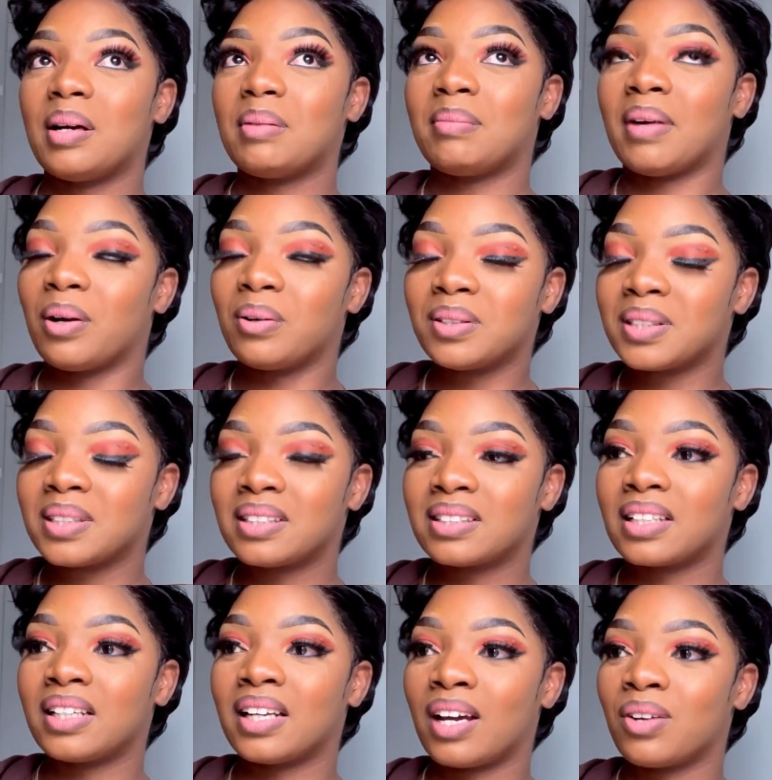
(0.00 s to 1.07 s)
my older sister
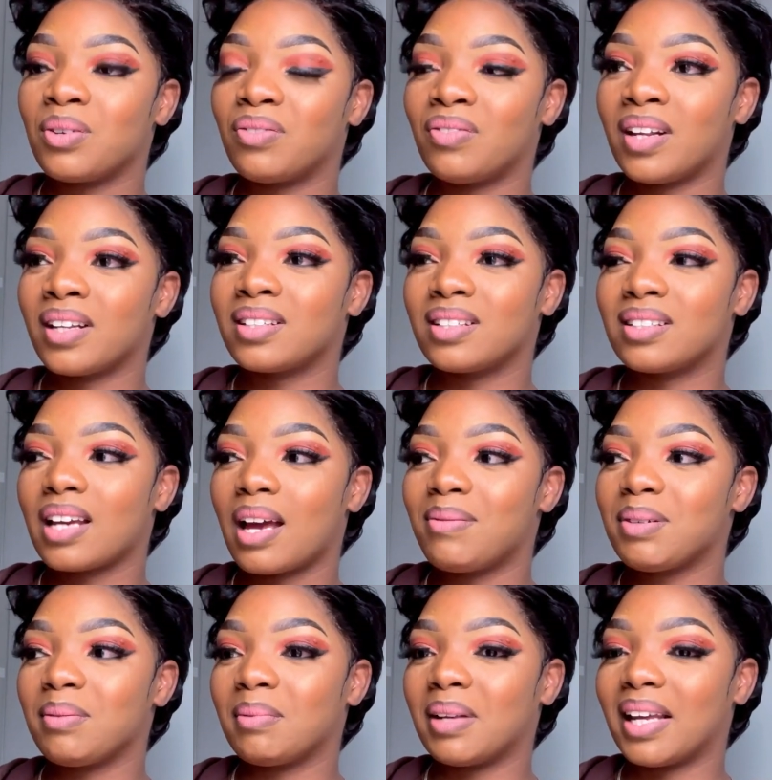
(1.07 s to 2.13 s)
and I reflected
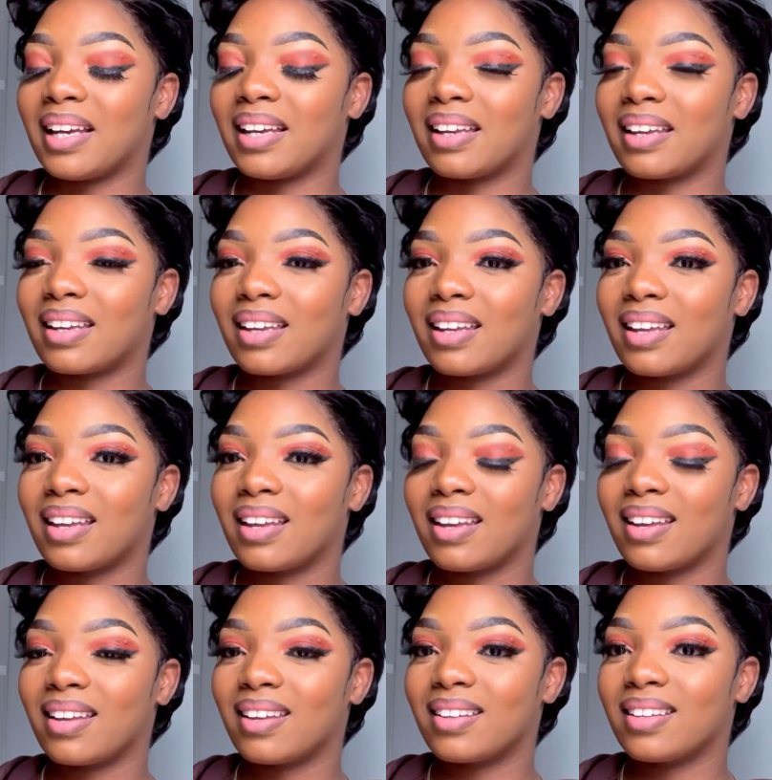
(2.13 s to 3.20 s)
times, and like,
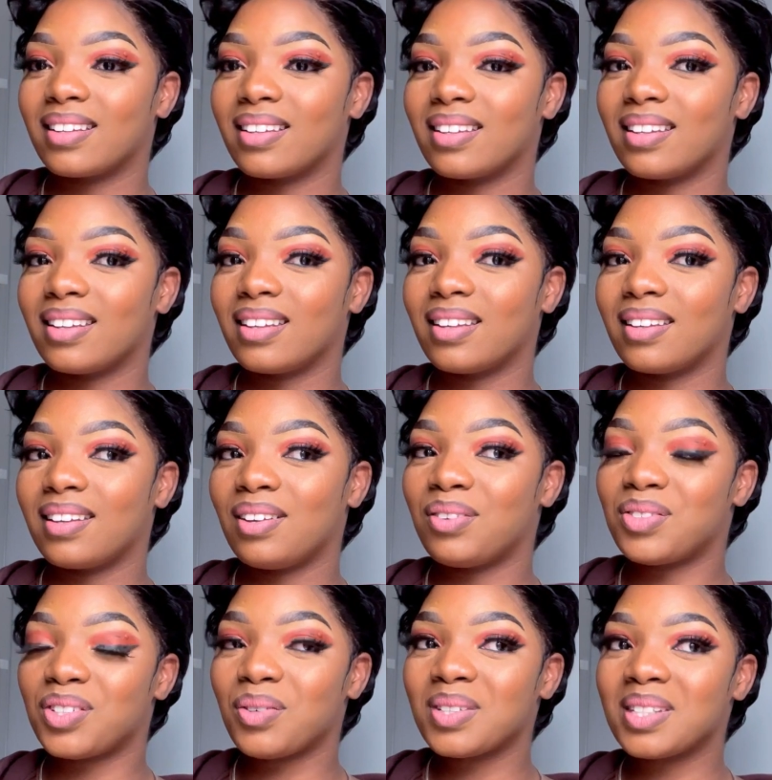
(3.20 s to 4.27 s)
if
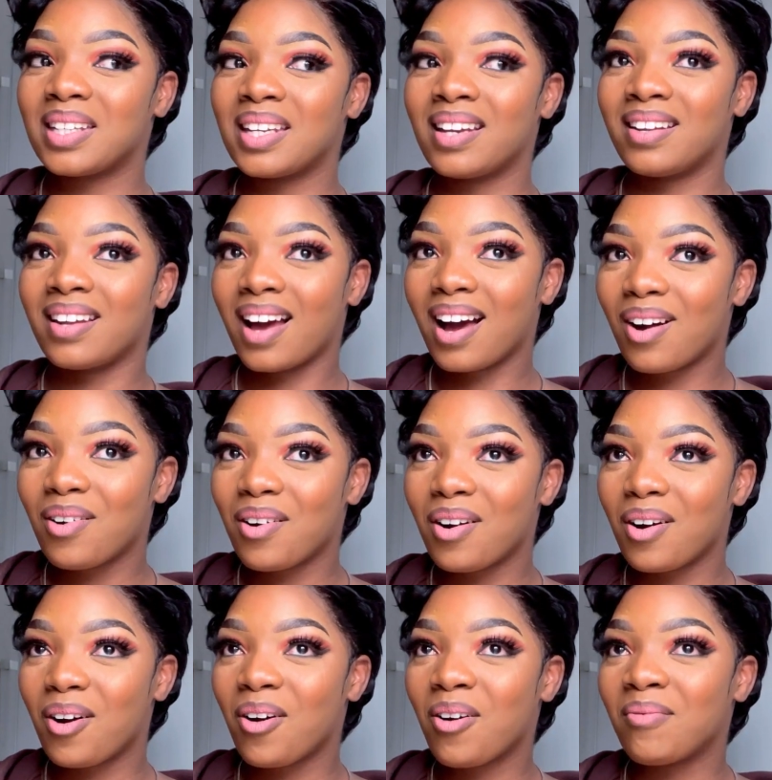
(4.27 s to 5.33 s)
she was here now,
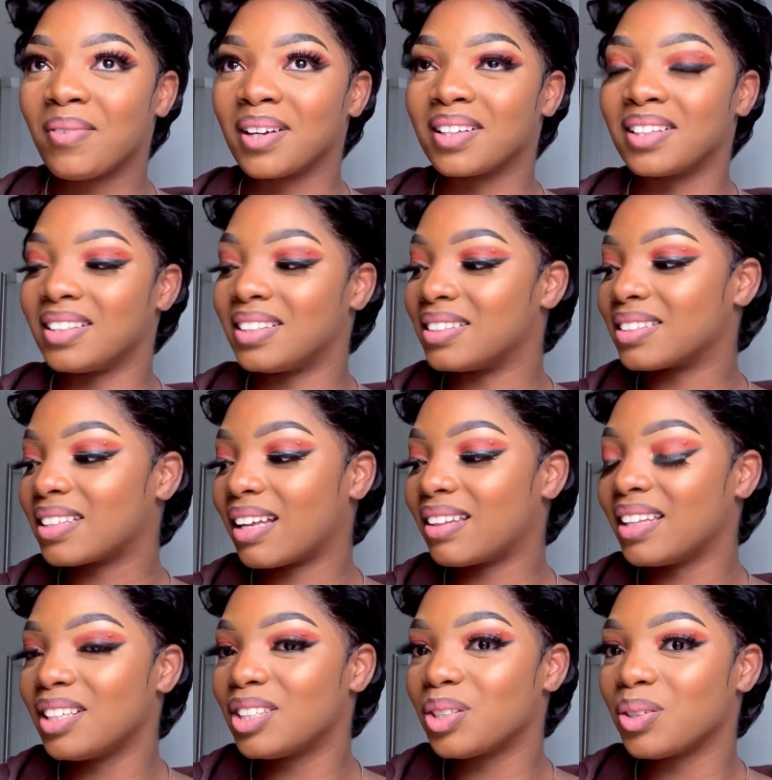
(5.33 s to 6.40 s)
oh my goodness, I
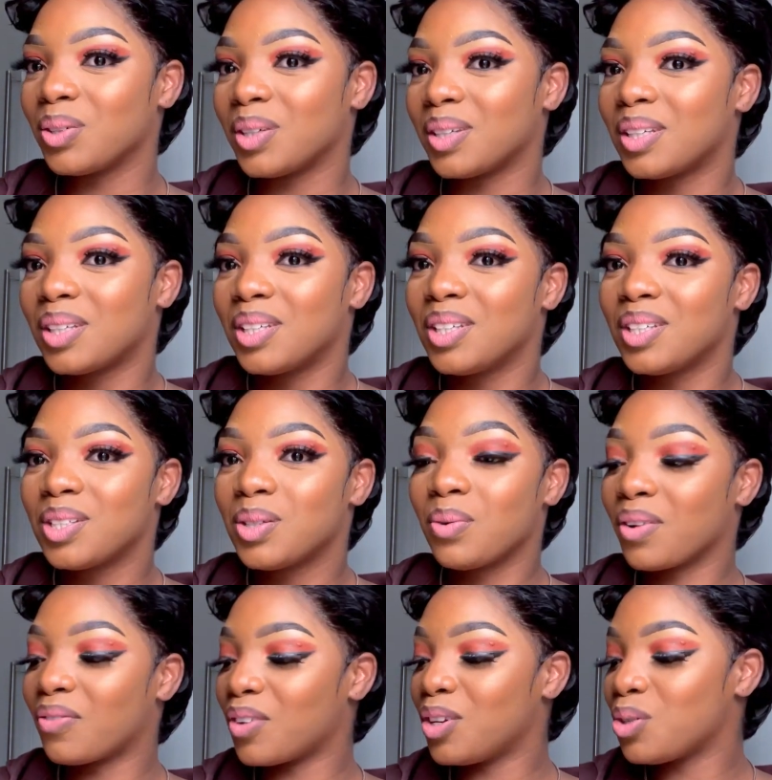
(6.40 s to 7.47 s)
think she would
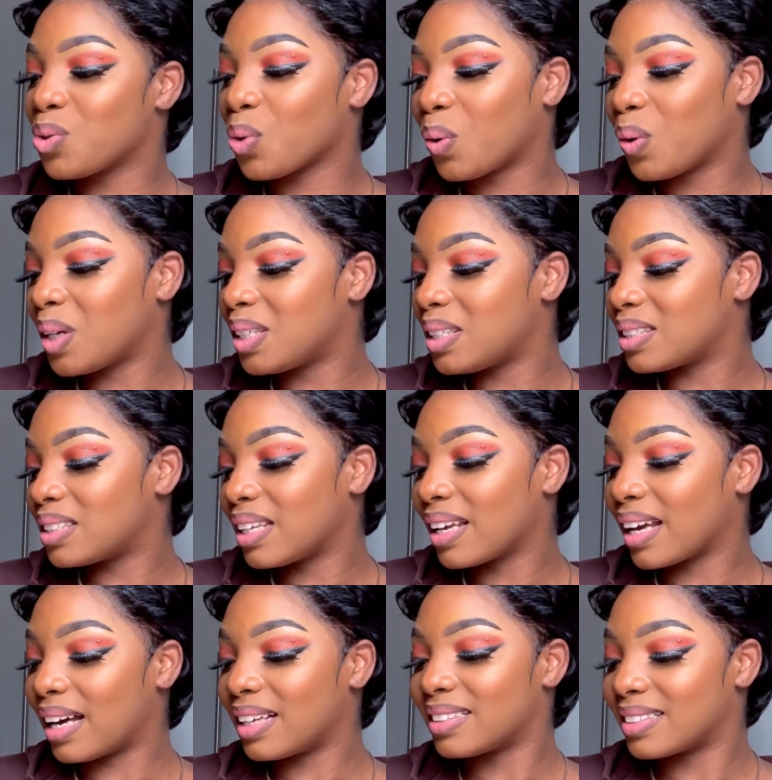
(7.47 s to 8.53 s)
have enjoyed
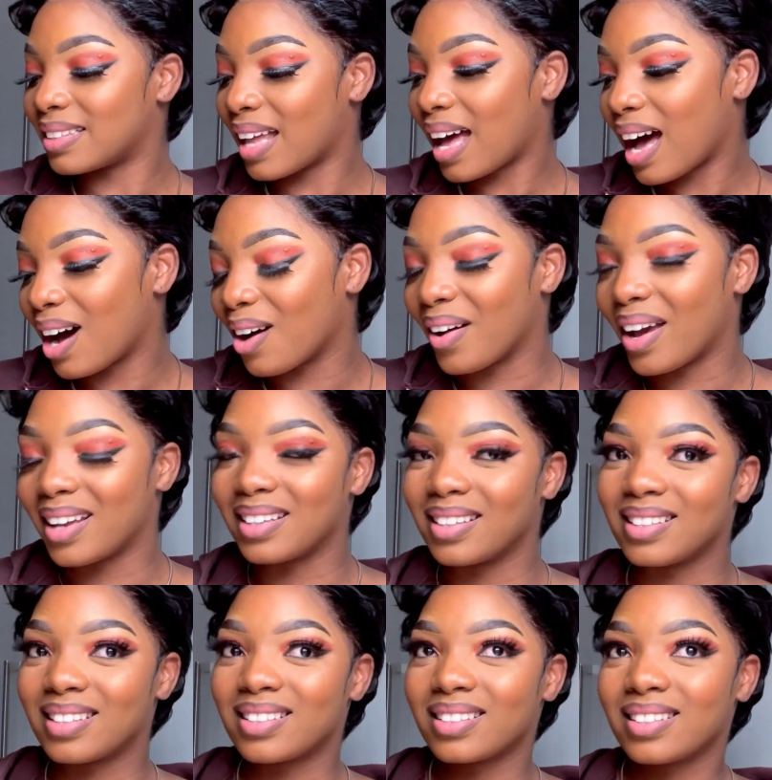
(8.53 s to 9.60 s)
seeing us now
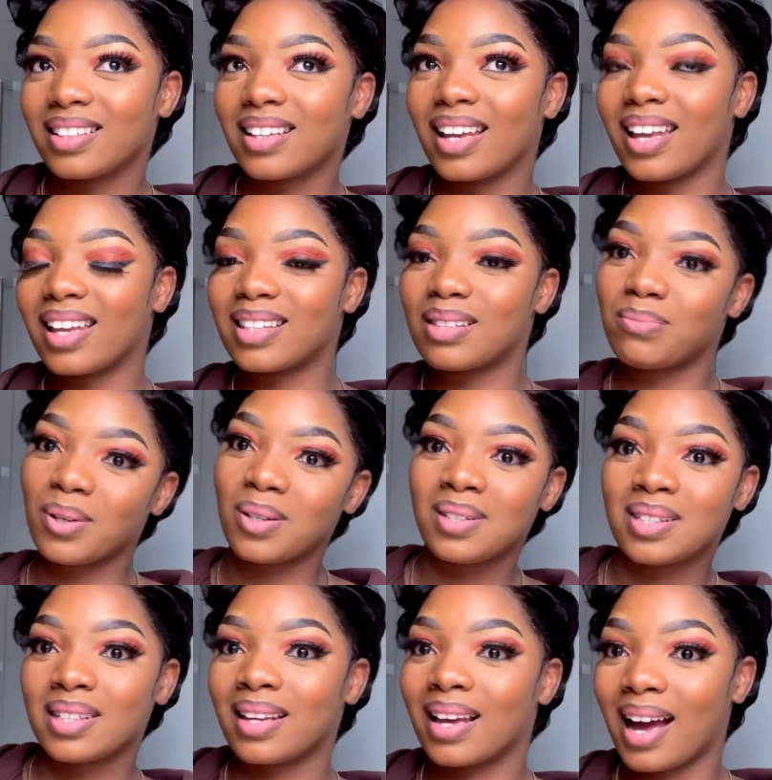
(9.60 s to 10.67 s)
and
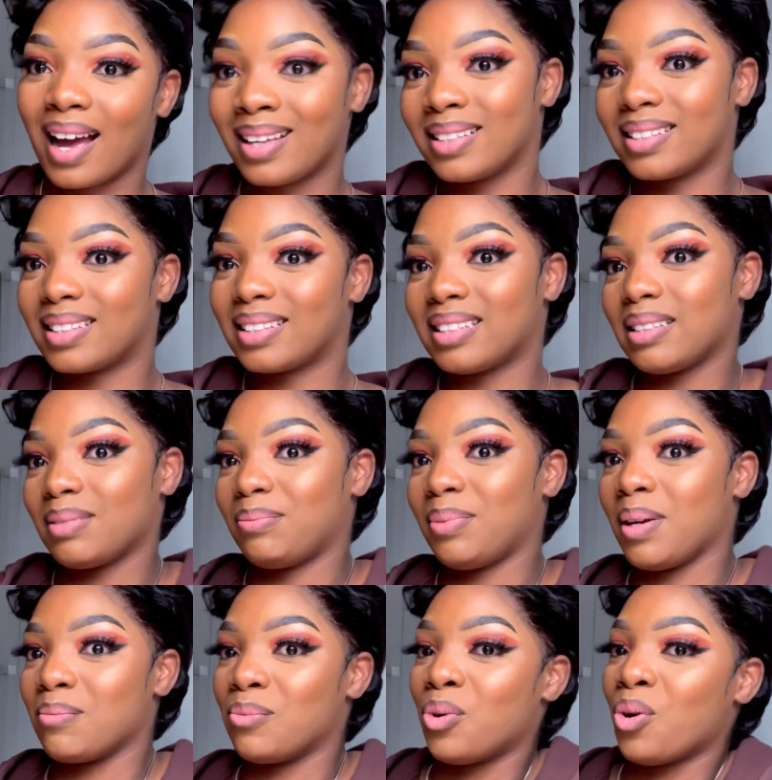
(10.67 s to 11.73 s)
experiencing us
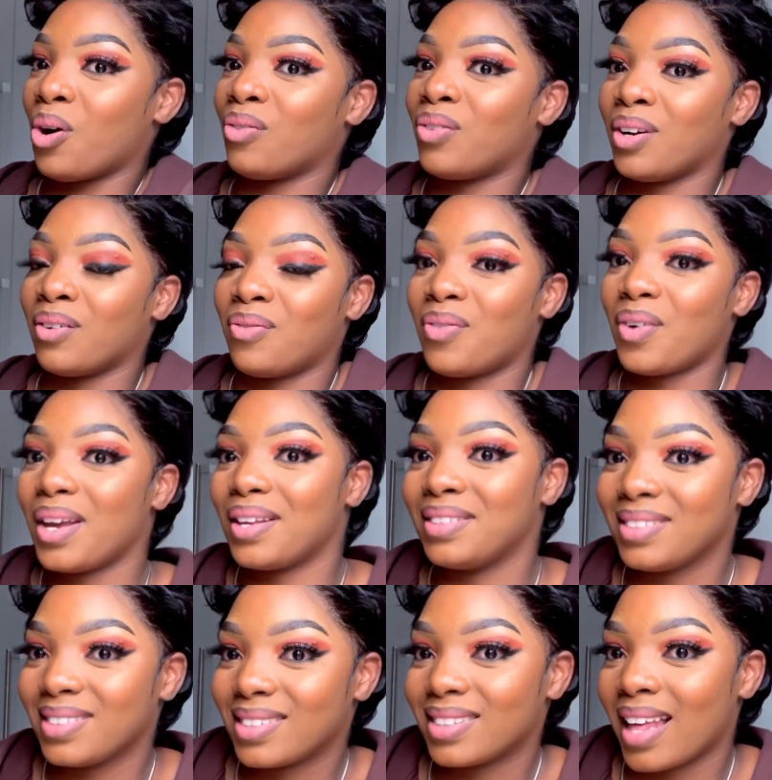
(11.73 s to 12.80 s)
being more of her
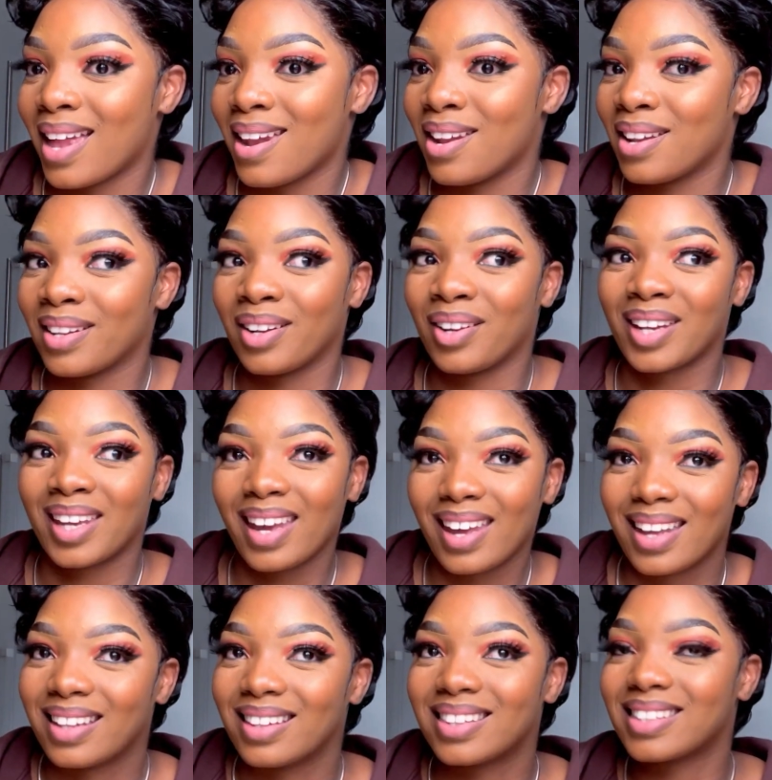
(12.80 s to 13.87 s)
friends than her
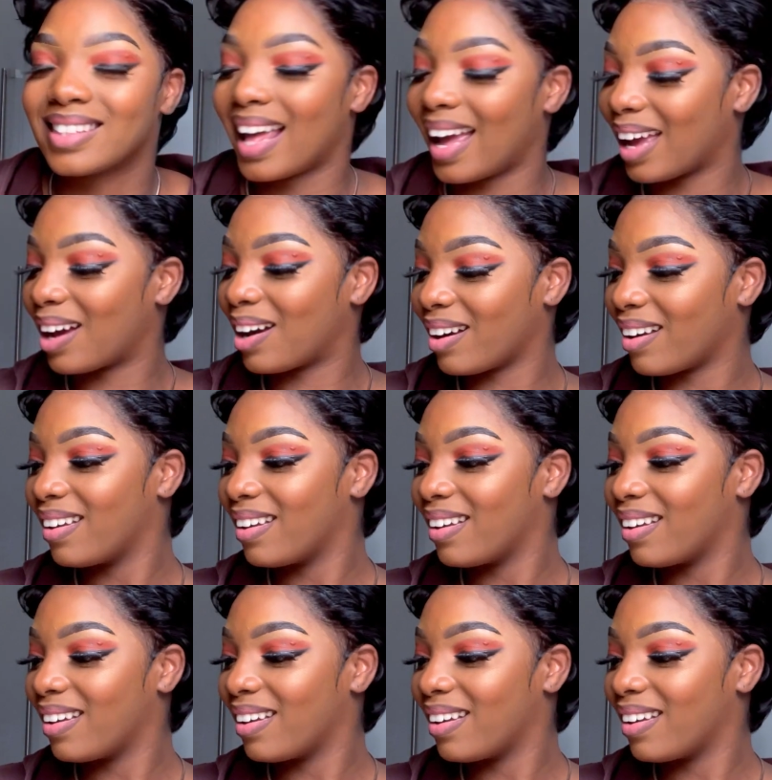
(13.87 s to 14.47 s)
kids. Like,